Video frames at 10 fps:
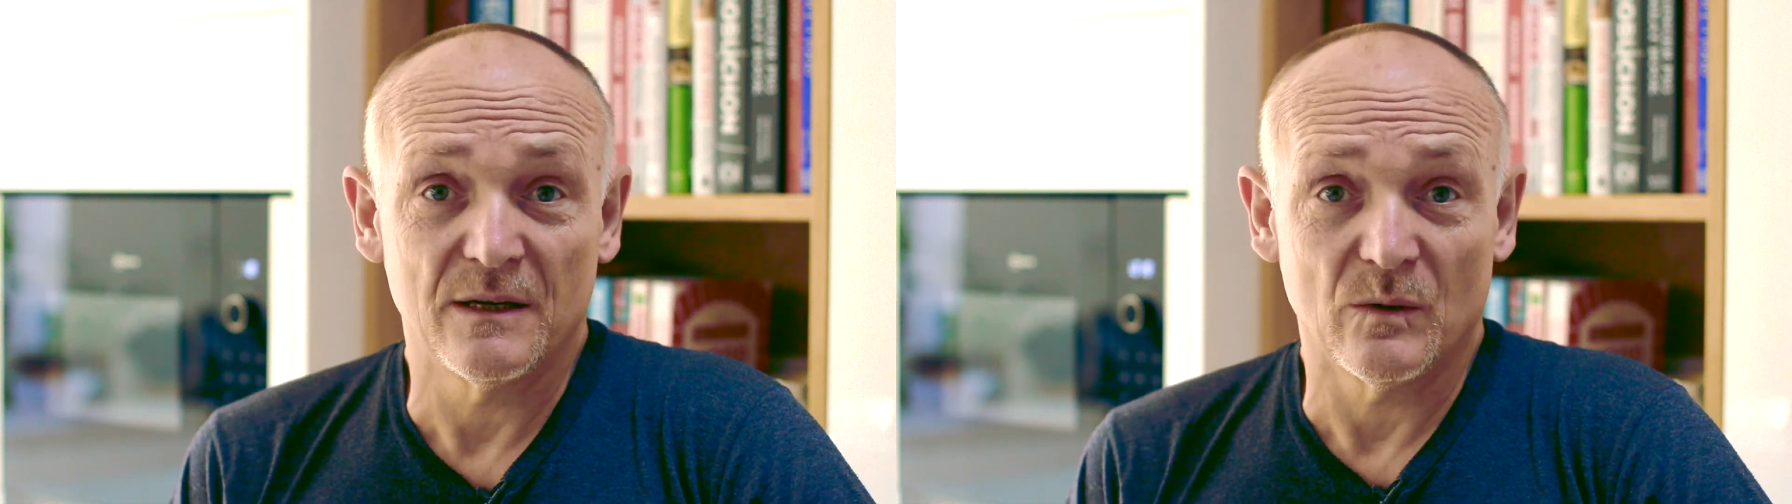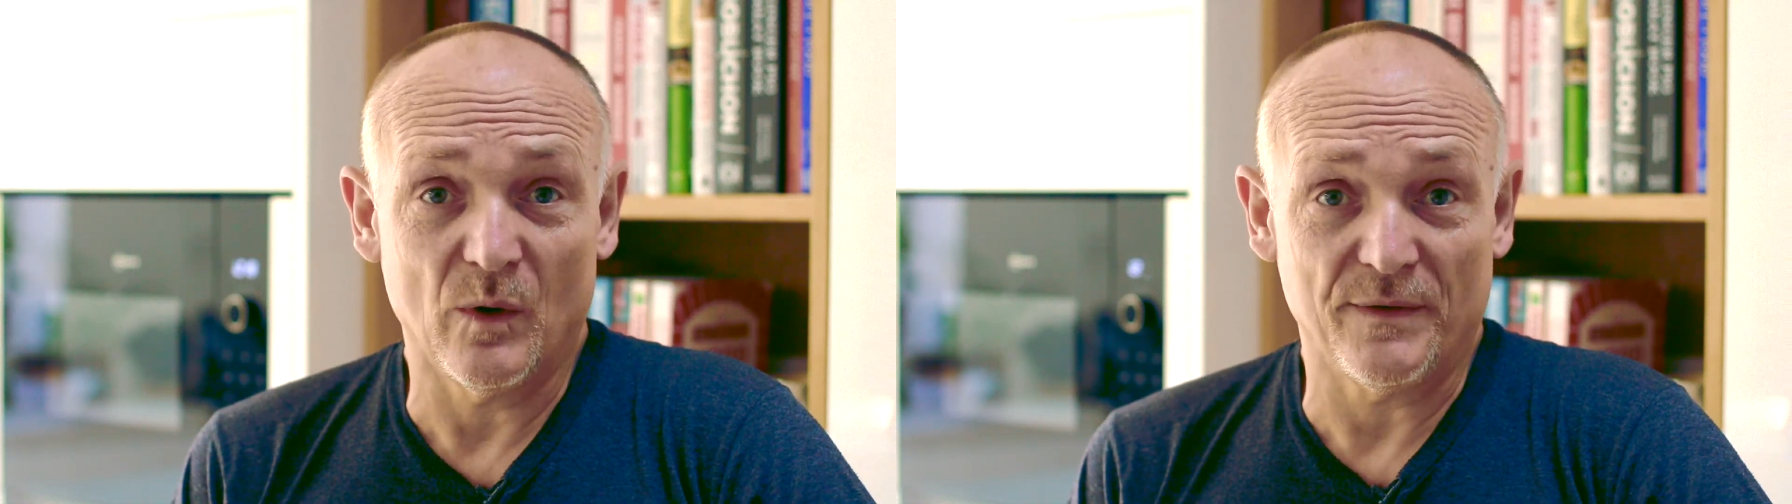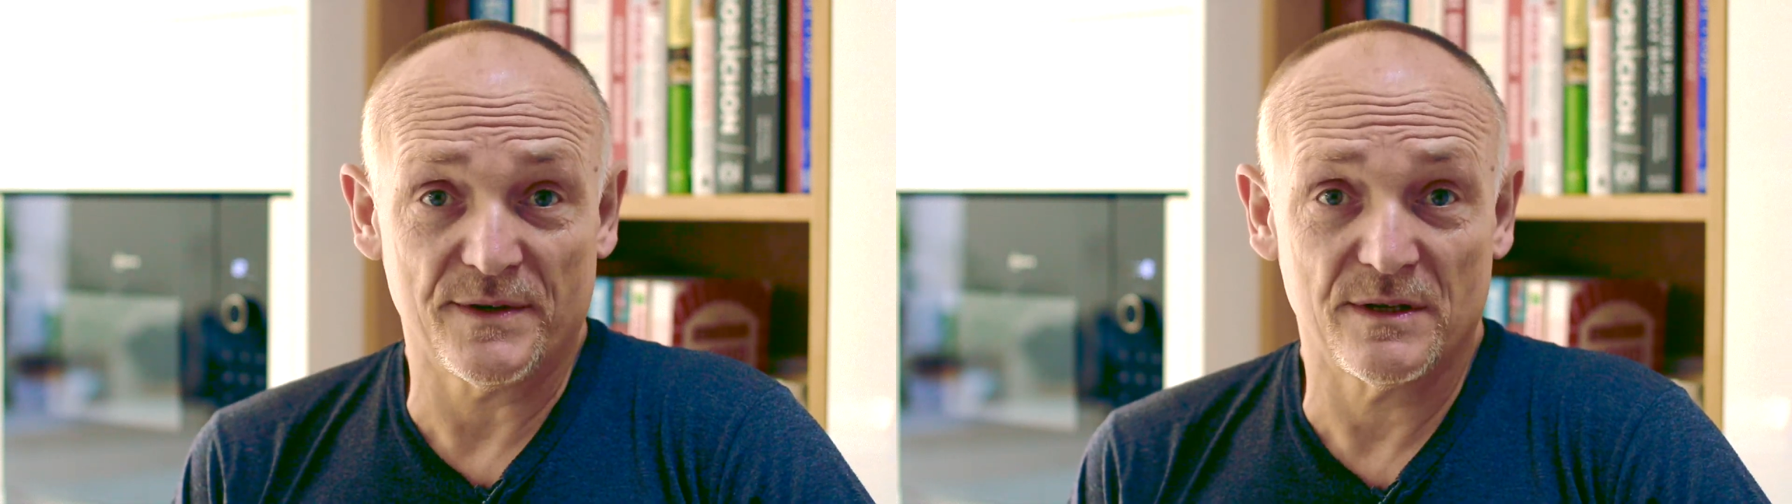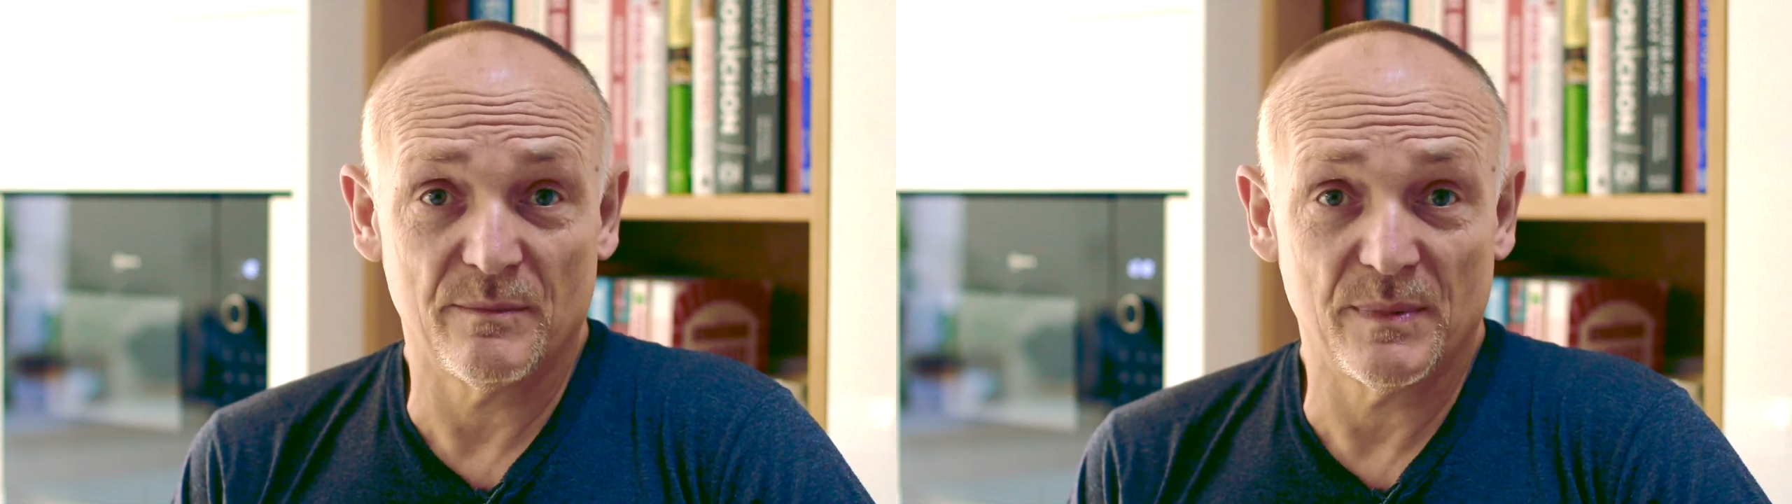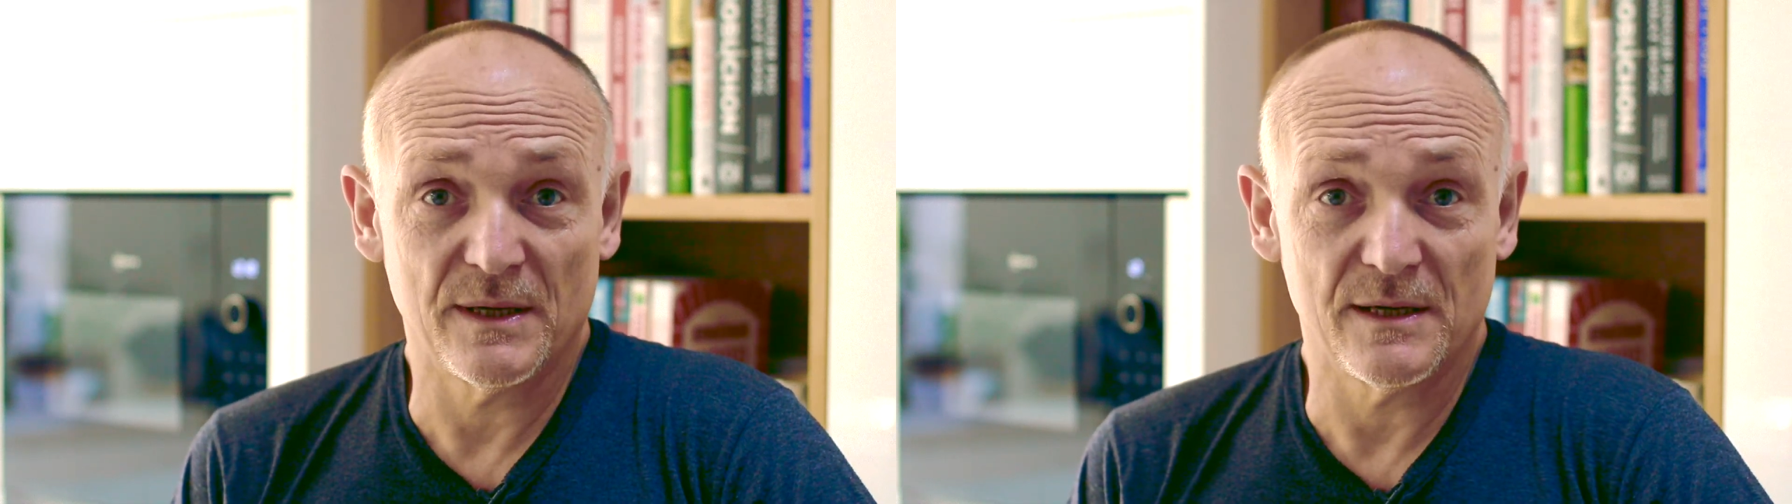Once the
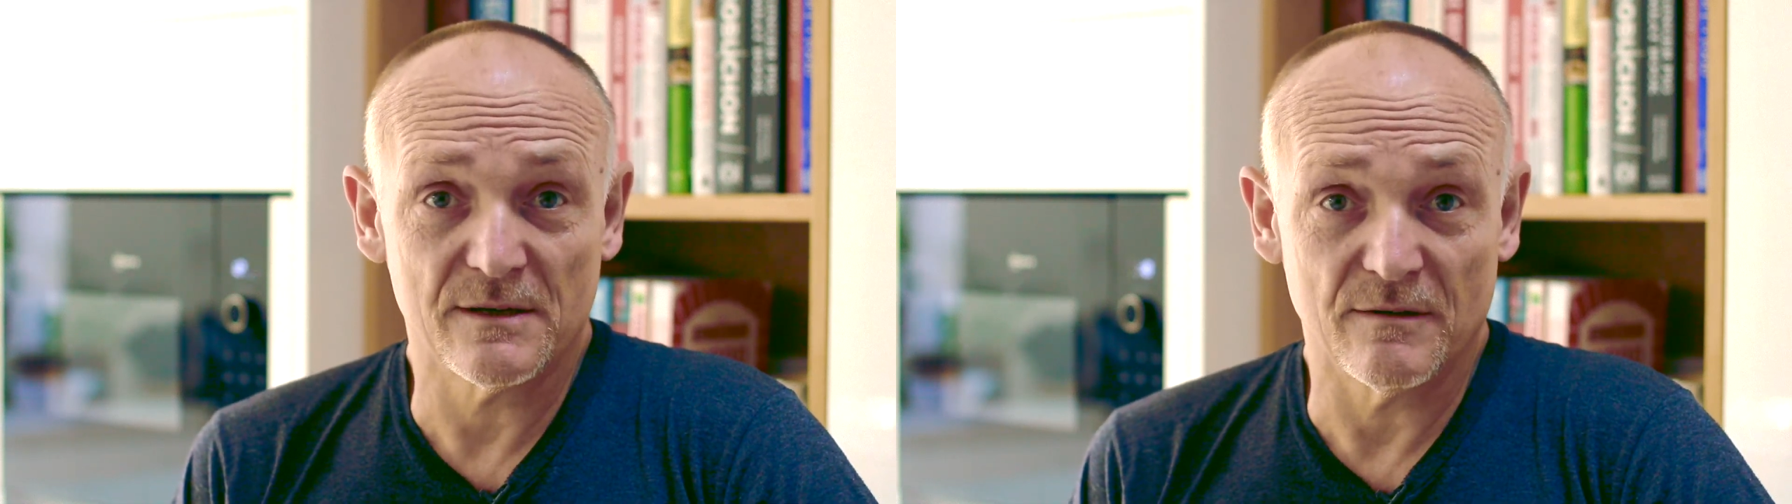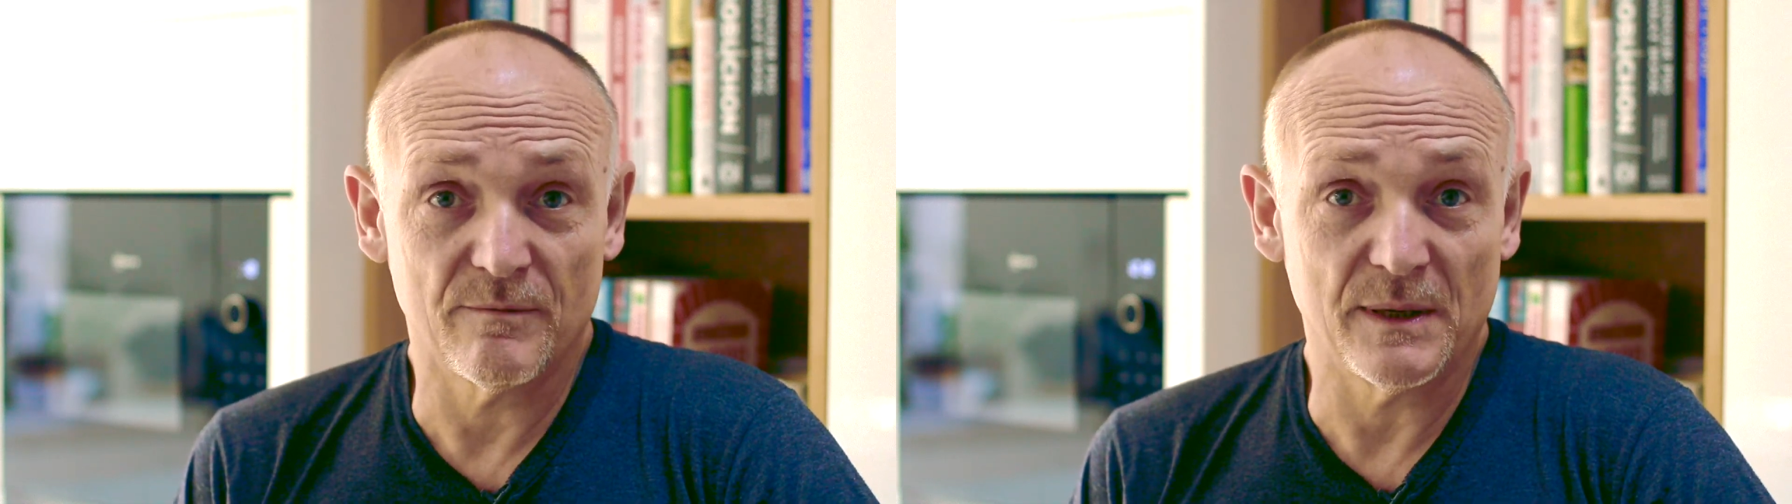bees have